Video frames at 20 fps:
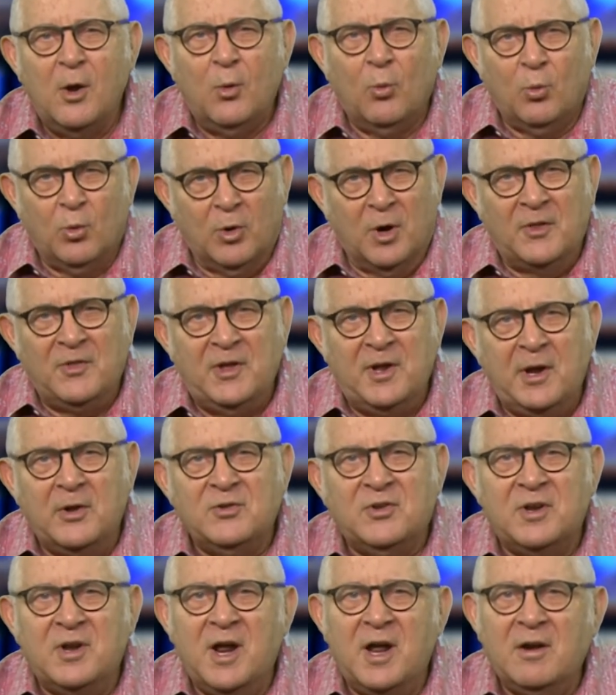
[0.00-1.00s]
We're on the
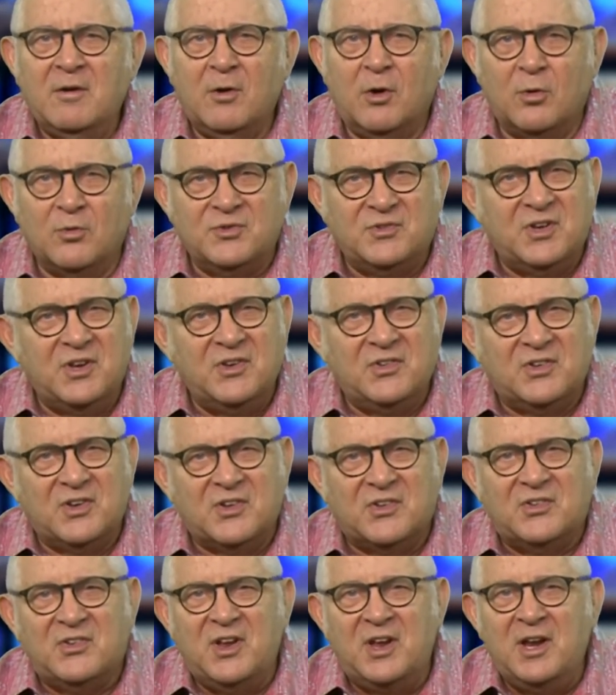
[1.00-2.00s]
internet, O C
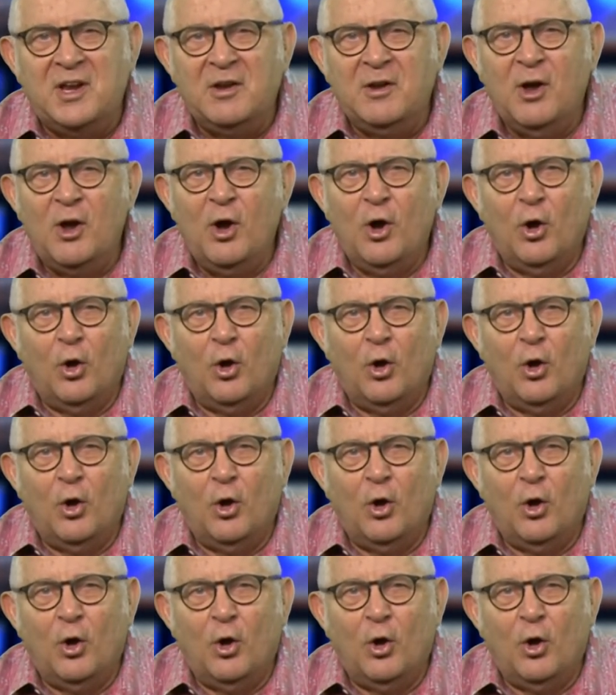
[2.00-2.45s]
sixteen,